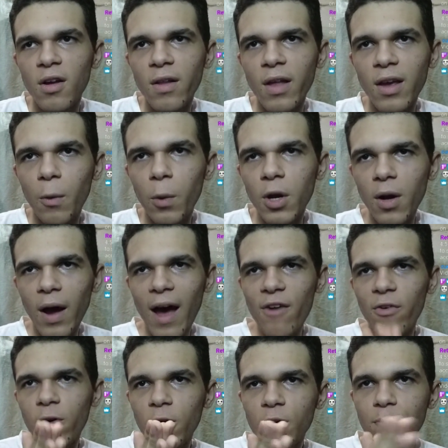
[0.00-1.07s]
Like, we don't
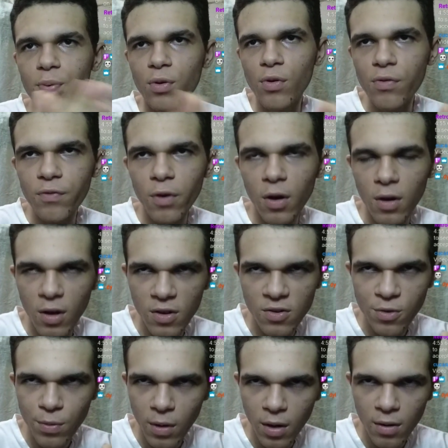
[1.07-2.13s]
have hard proof on
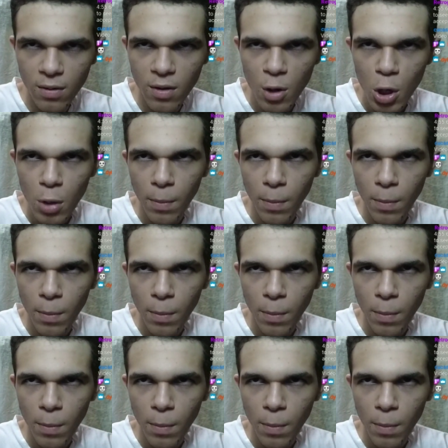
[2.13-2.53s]
his run